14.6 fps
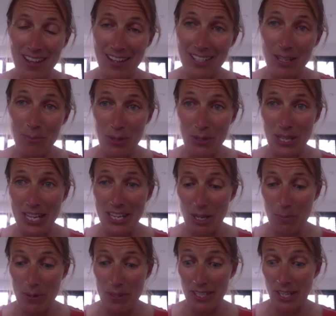sometimes you end
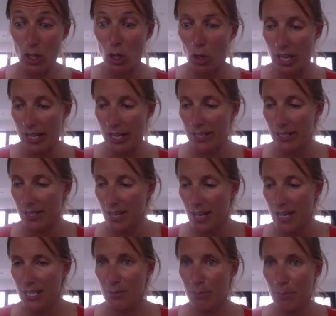up in these iconic
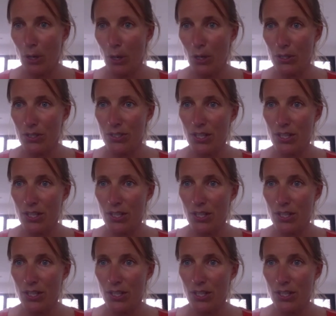spots.